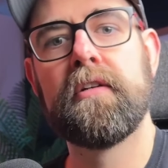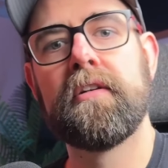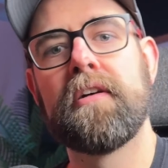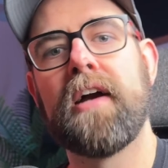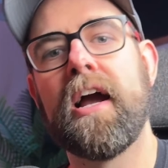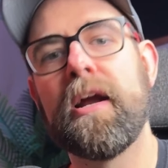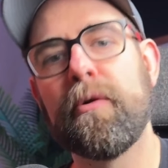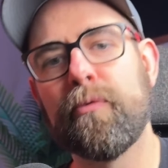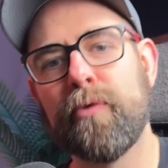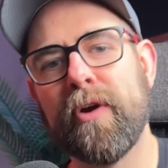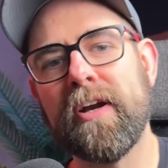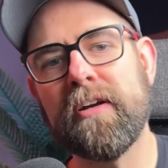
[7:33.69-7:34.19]

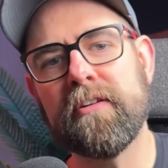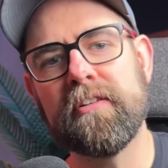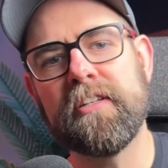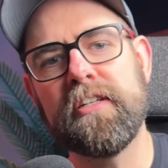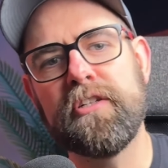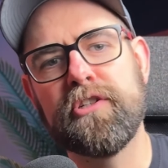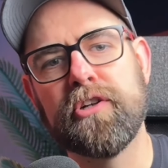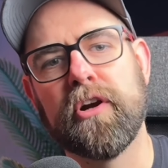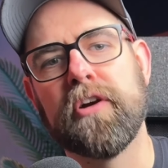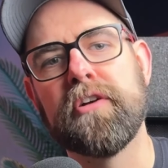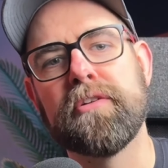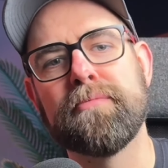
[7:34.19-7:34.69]
I rarely
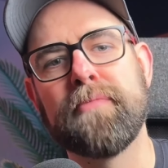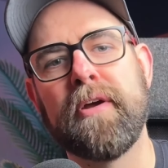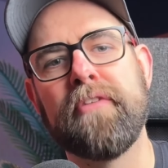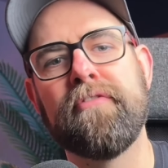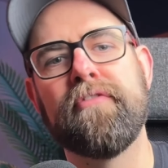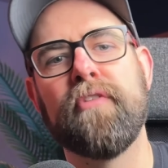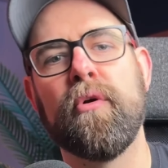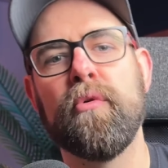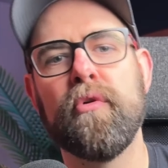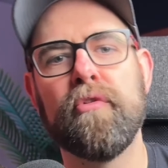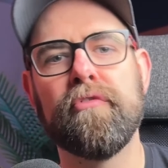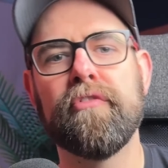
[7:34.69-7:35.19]
charge my
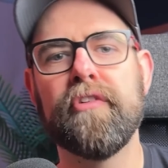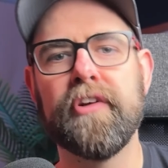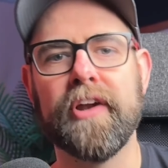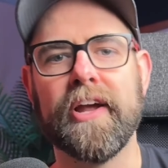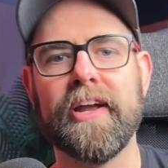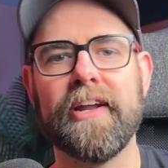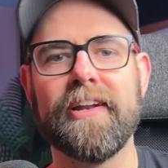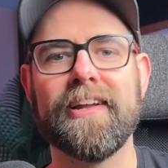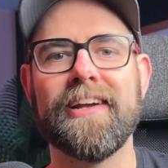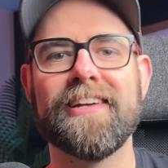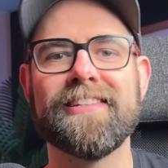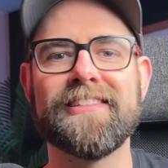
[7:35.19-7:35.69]
phone
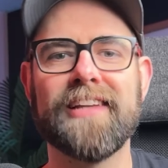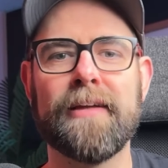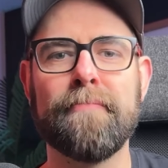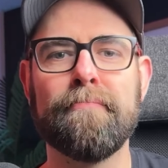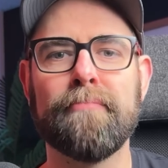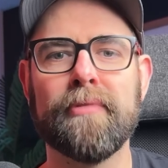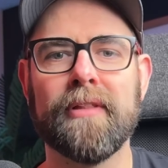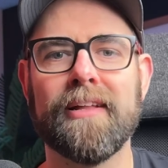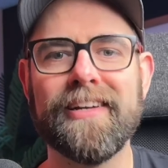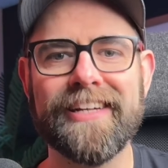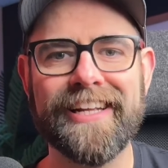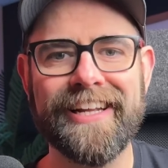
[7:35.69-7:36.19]
overnight as I
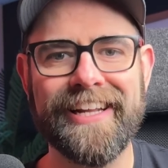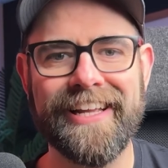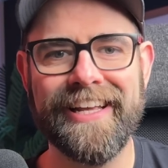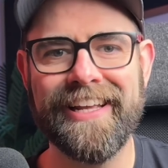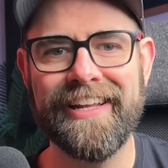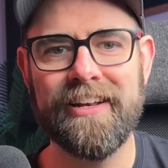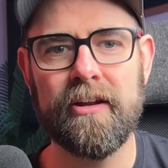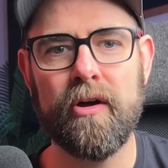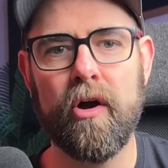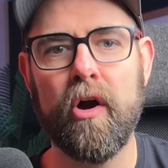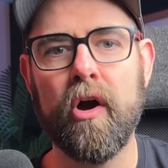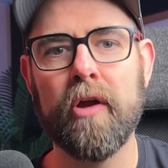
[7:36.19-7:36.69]
plug it
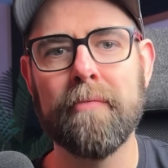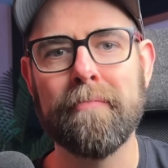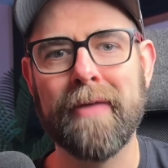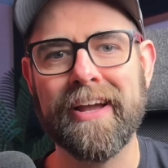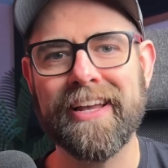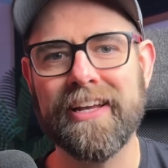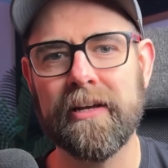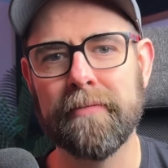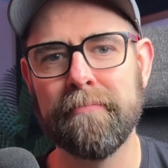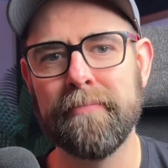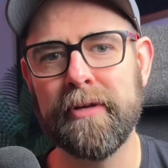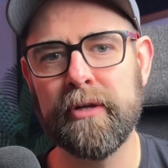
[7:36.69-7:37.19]
in on my
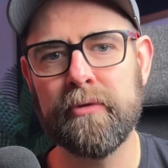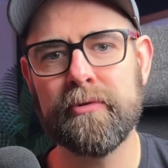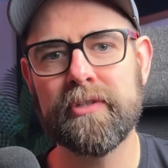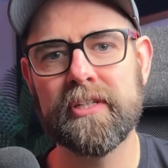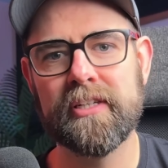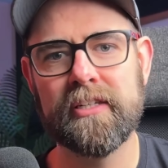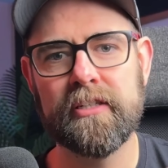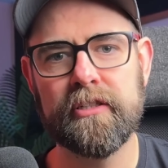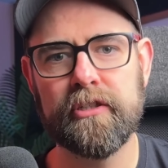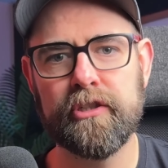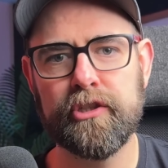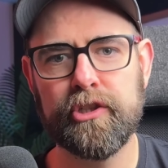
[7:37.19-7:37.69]
commute
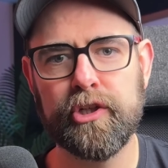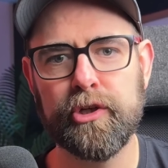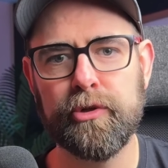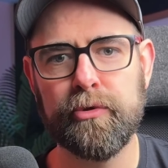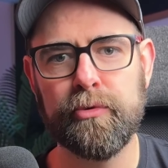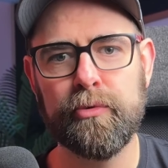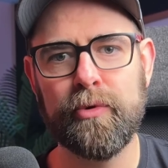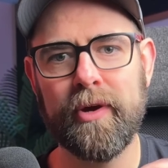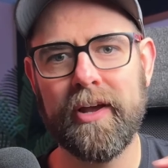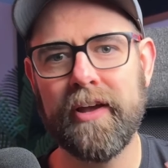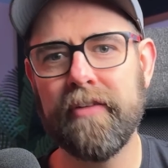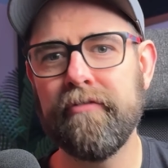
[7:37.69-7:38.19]

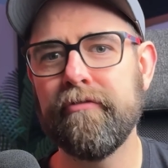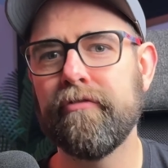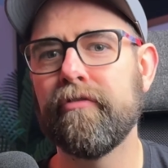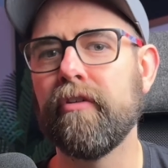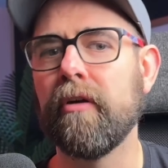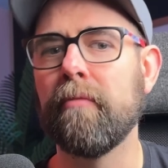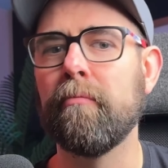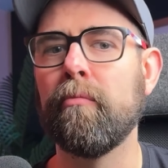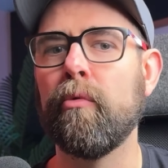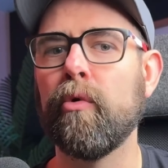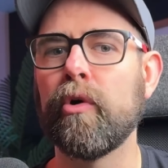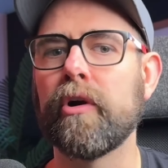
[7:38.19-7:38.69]
to and
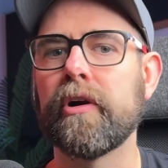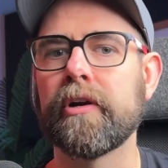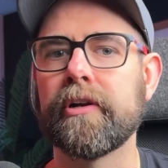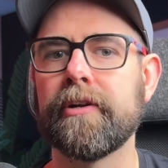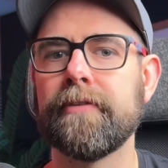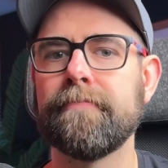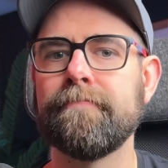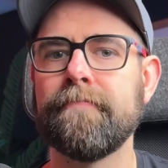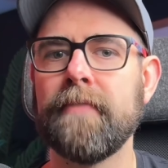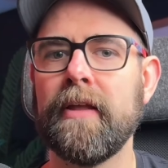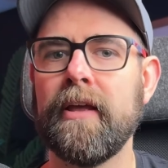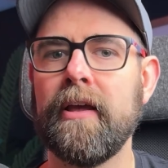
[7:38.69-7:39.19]
from
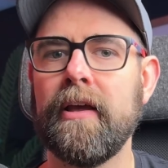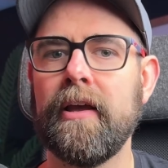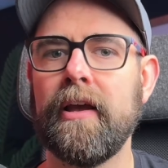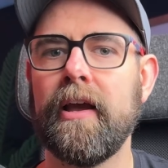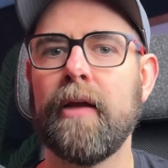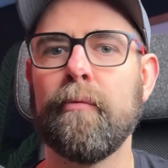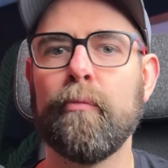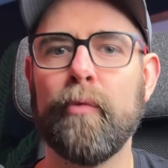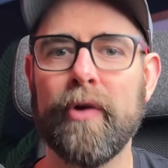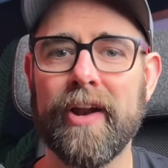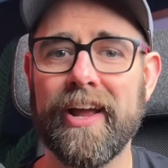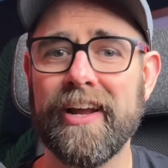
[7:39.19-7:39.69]
work,
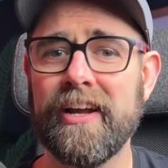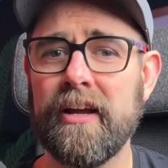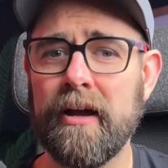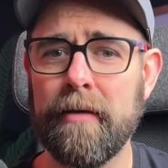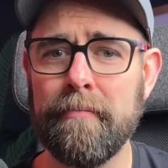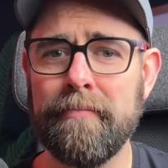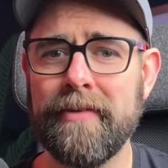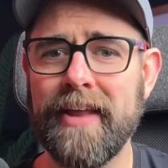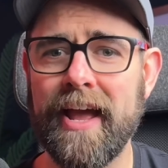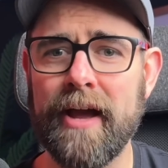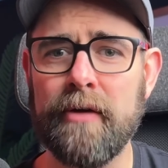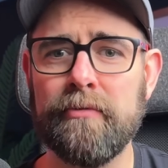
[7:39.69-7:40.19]
and when I
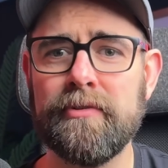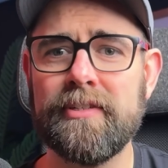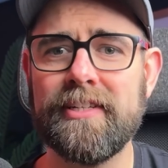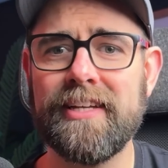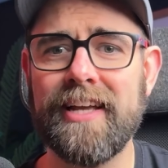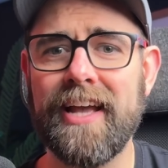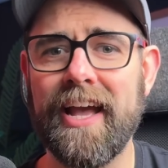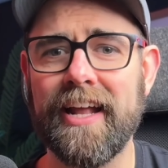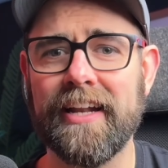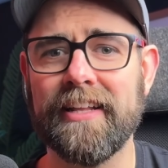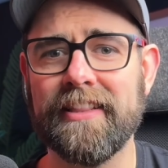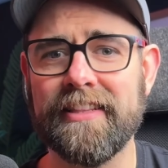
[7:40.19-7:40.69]
come down
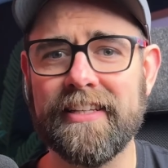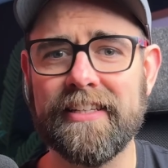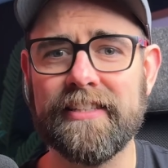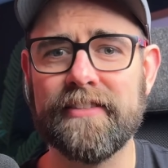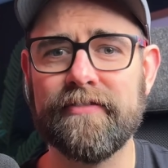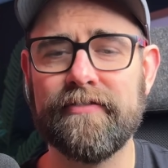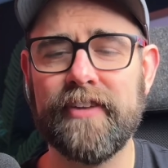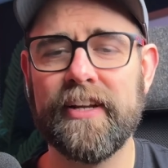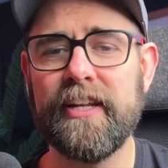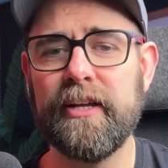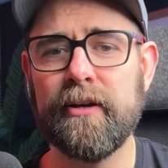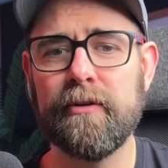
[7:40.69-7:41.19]
to edit these
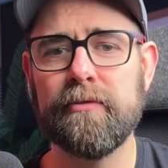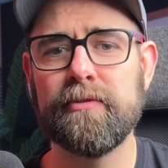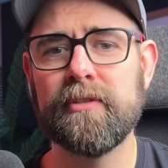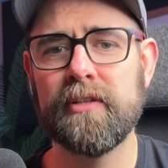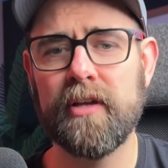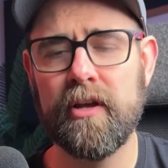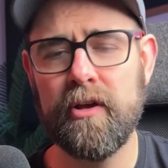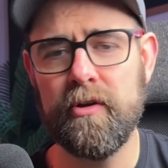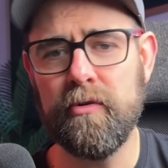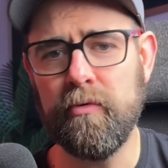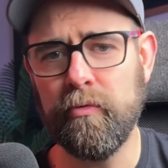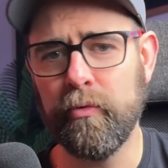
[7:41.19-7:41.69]

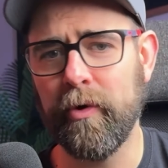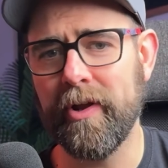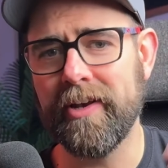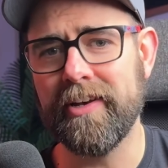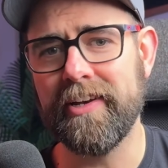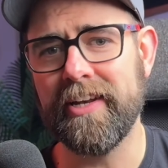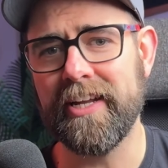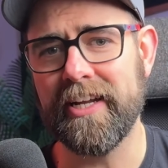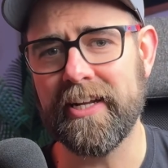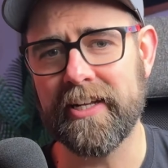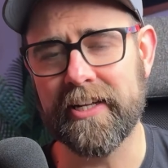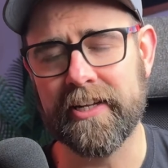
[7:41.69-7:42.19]
videos
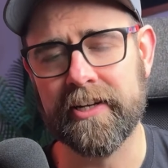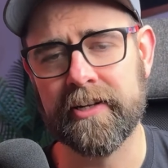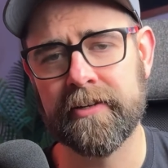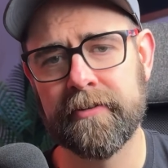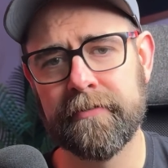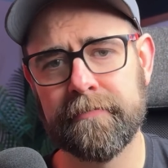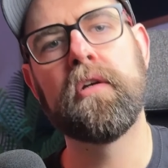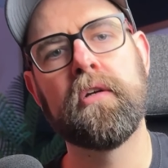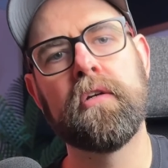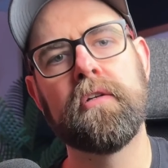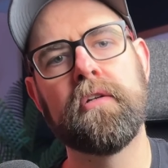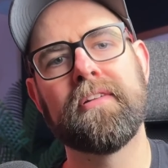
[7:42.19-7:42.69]
when needed.
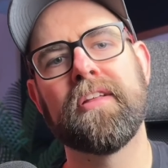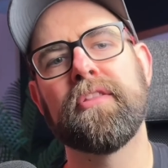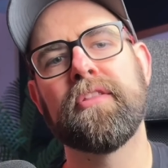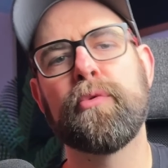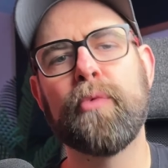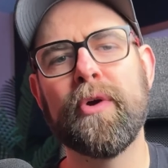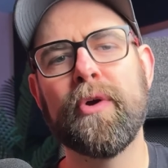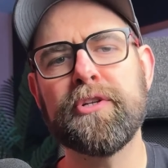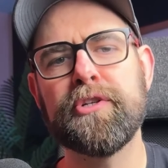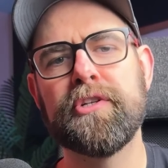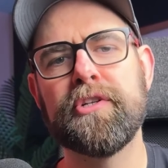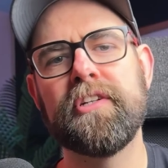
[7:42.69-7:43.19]
Now the
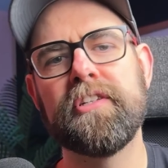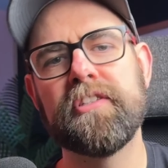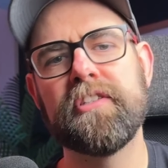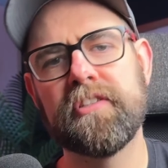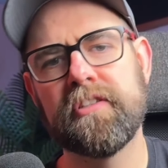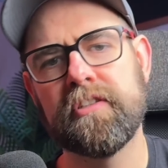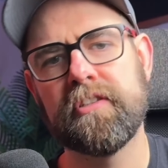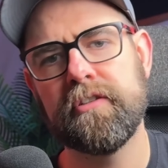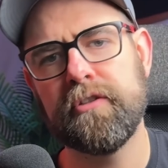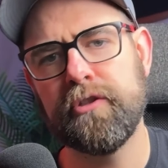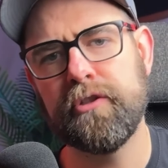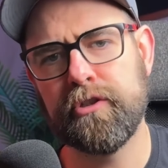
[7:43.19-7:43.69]
question
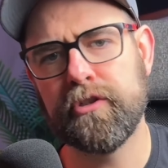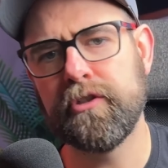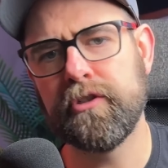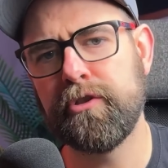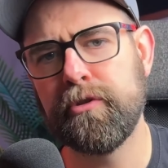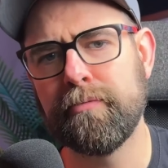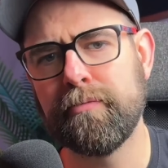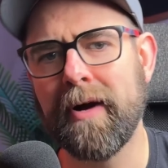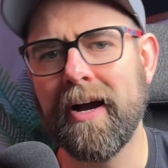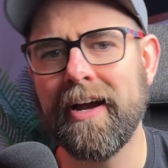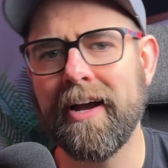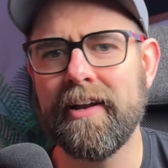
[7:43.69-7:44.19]
is, should
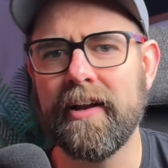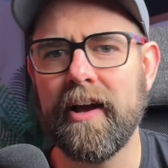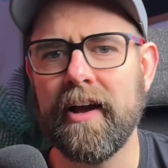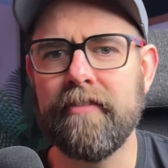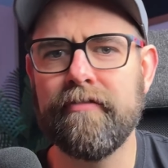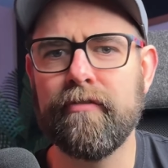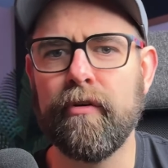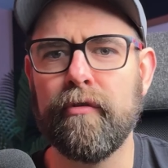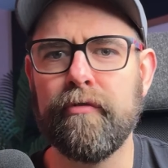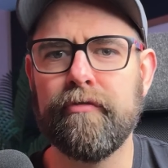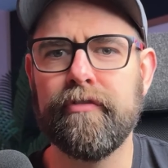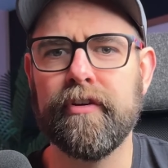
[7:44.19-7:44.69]
you buy an
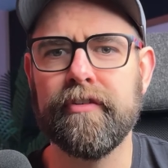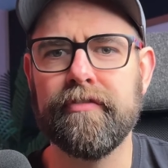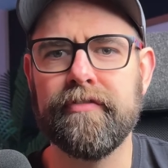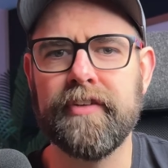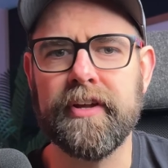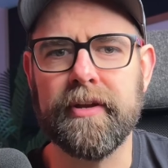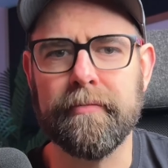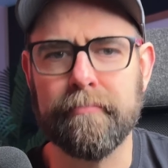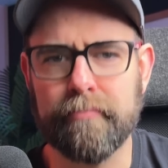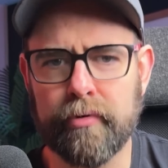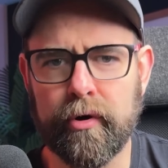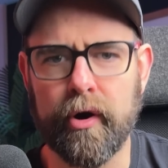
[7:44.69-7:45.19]
iPhone
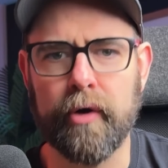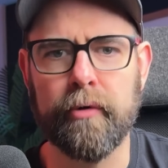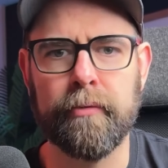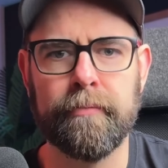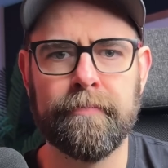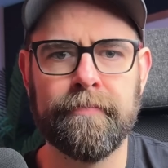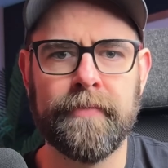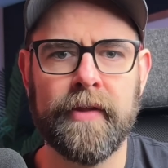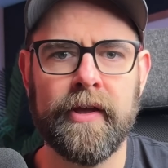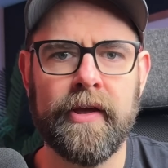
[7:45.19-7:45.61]
15 Pro?